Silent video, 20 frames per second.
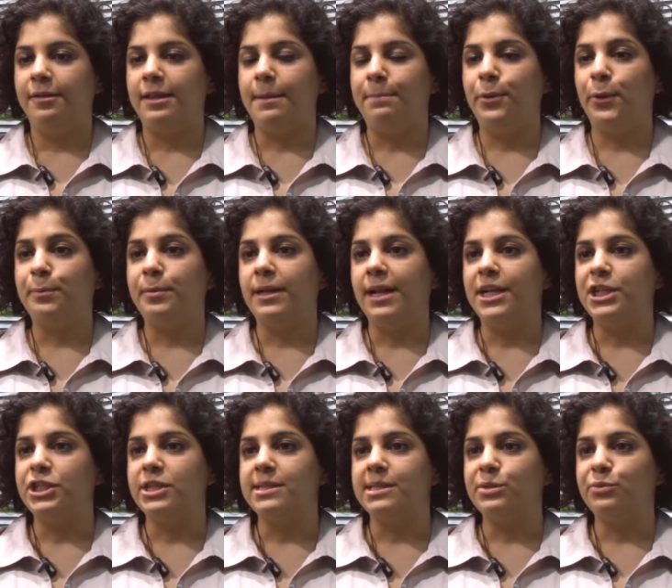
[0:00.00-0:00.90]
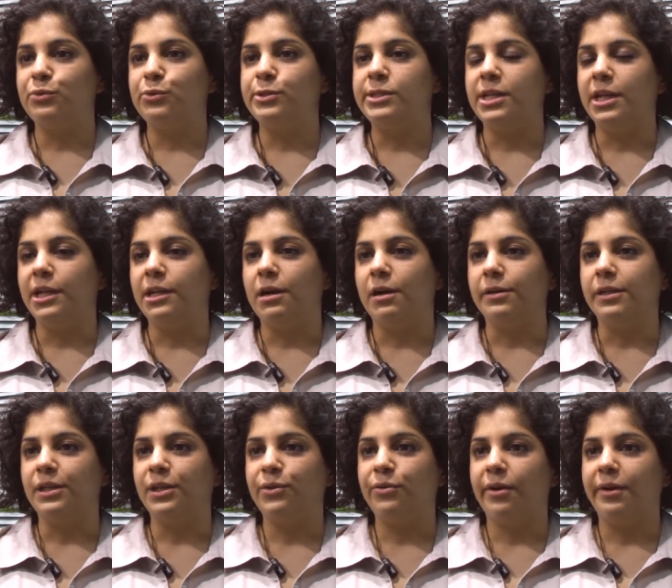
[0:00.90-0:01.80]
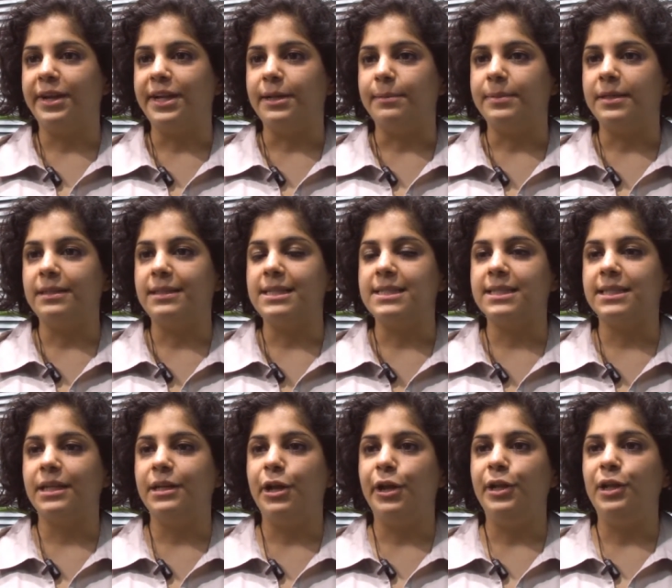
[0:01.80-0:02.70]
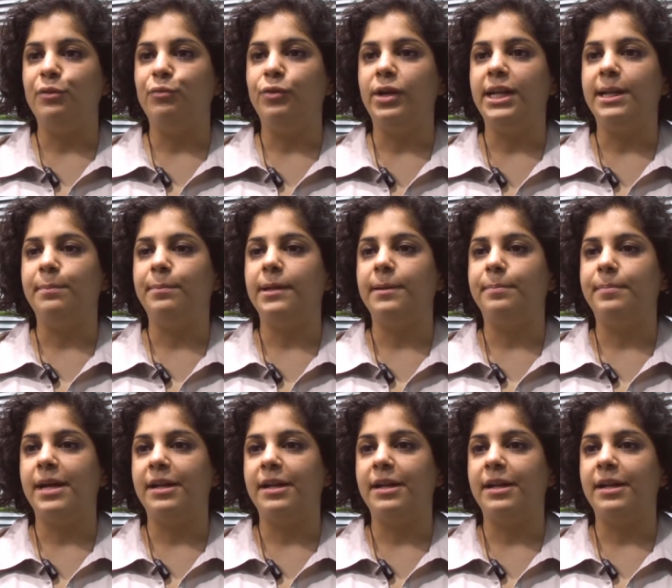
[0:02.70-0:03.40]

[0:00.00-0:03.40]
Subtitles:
Their populations are also young and growing, but this can only really be a